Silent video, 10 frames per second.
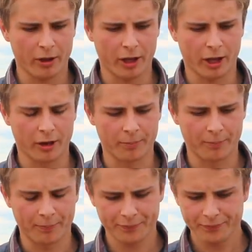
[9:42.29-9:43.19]

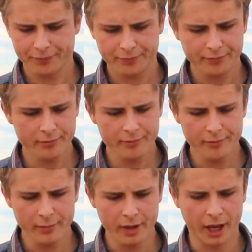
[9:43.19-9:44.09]
And
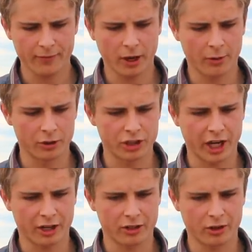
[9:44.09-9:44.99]
after I was
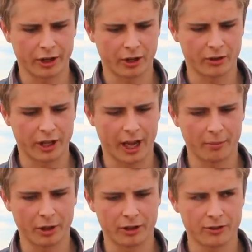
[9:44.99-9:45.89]
checked clear in the
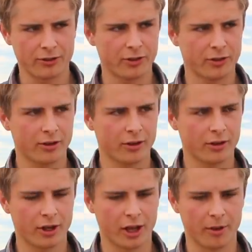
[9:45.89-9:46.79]
ambulance,
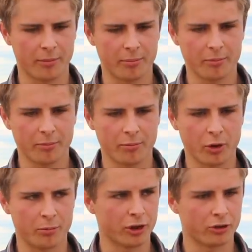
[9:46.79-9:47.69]
they
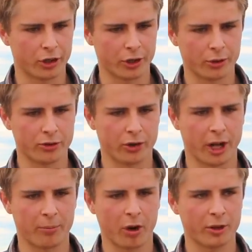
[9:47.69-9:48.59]
put me into the cruiser, and
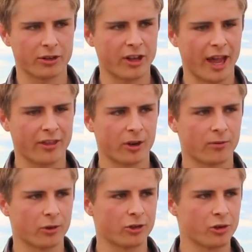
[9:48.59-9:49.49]
I probably sat there
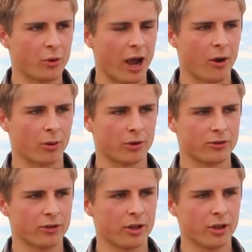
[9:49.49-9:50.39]
for two
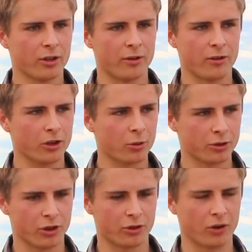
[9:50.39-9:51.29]
hours. The vehicle
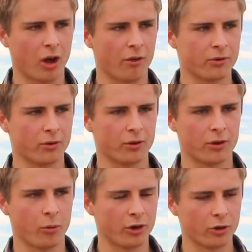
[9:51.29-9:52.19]
was turned off, so the,
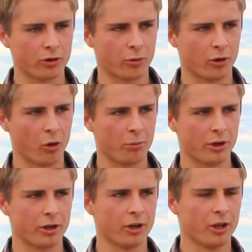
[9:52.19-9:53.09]
the windows weren't
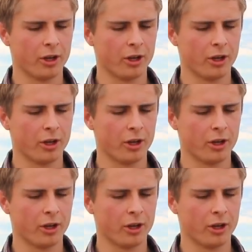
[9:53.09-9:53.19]
open